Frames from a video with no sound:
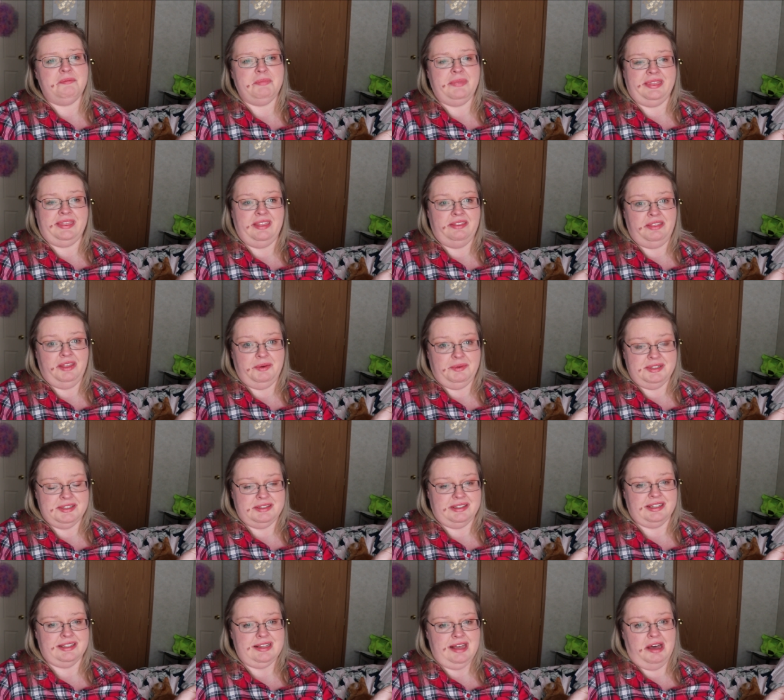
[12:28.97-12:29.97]
But then there
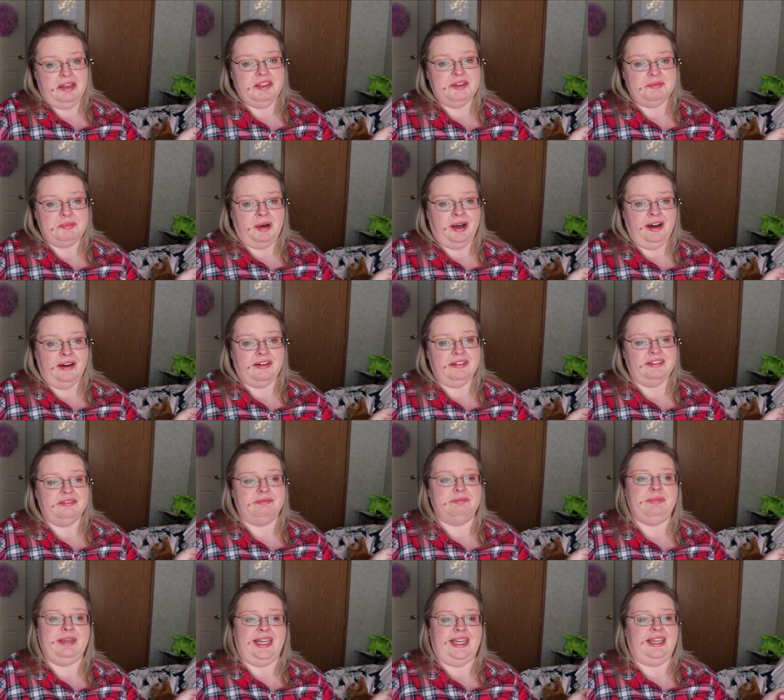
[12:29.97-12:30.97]
was this other part of
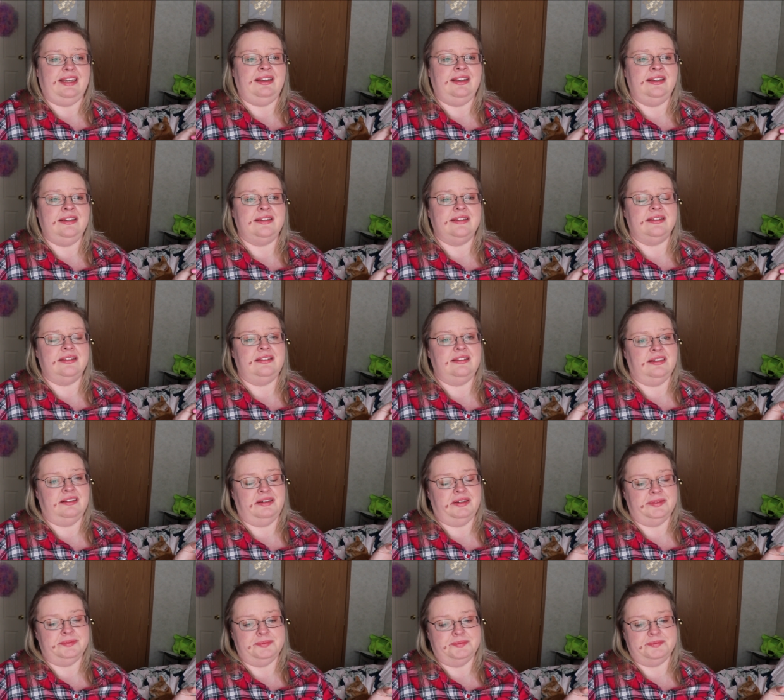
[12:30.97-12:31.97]
me, you
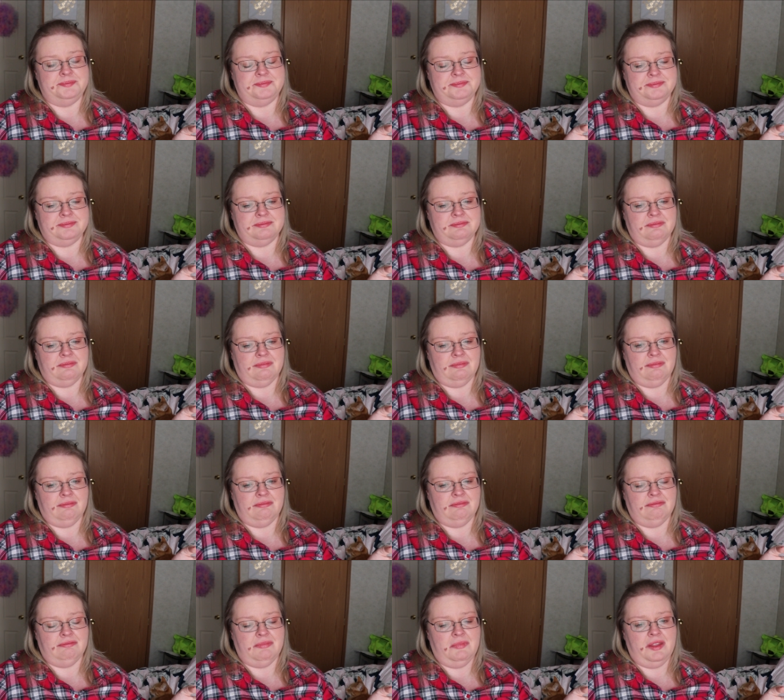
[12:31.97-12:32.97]
know,
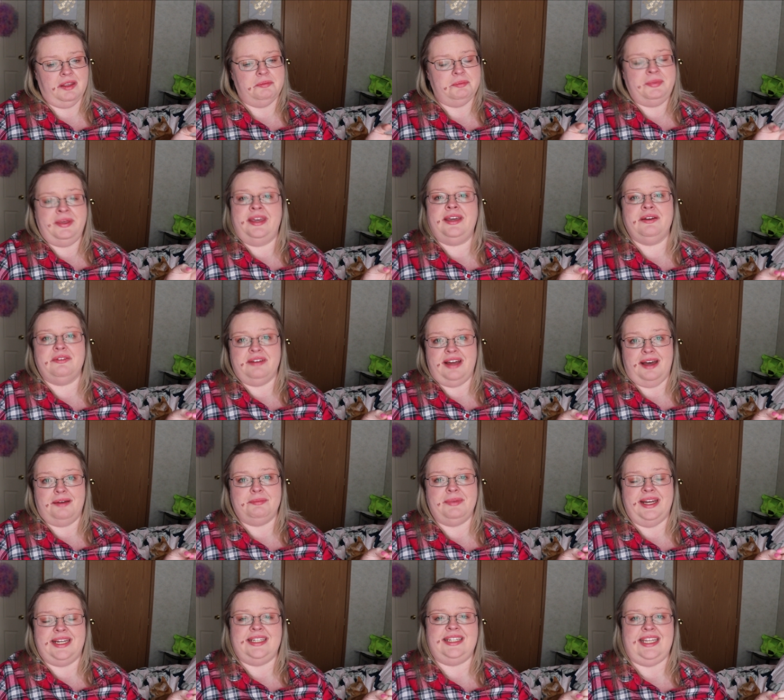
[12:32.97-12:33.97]
being
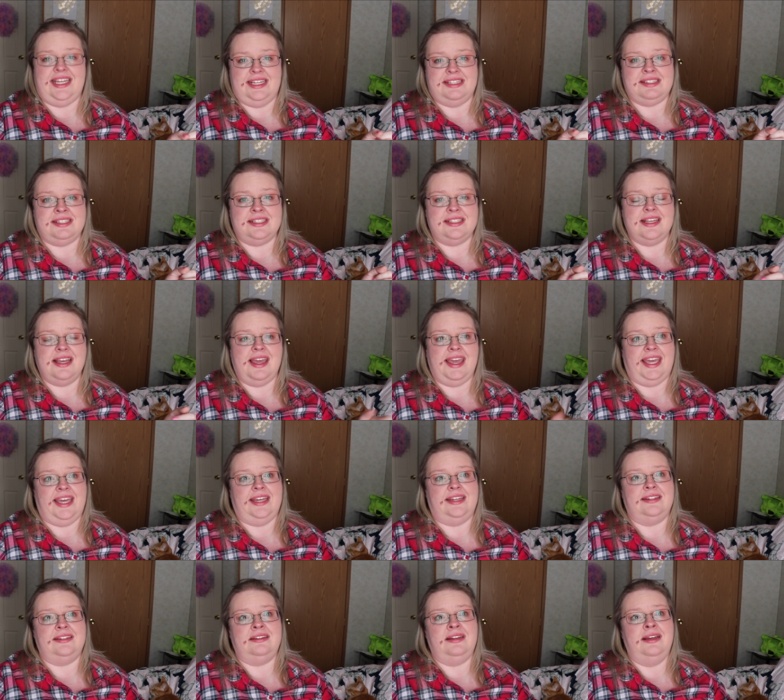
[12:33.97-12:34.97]
around my niece
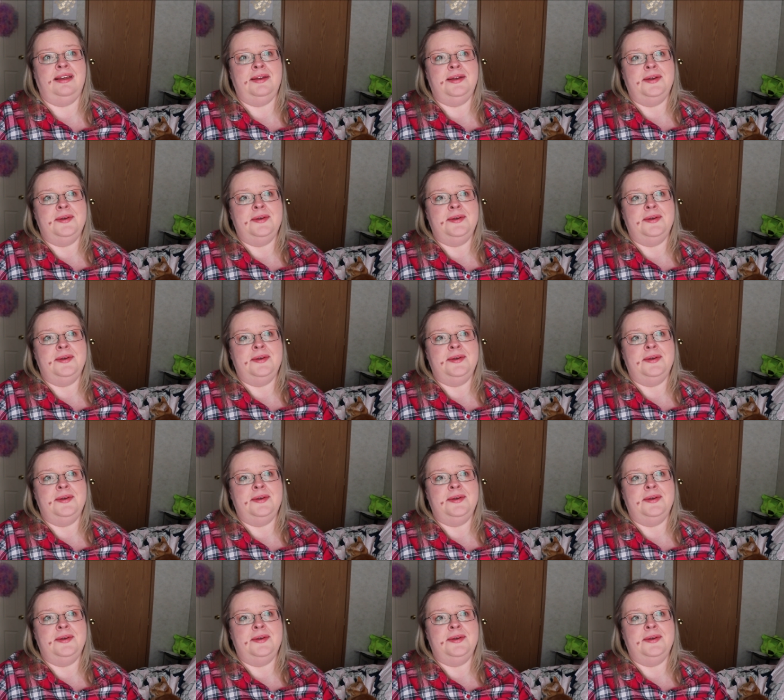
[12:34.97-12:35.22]
and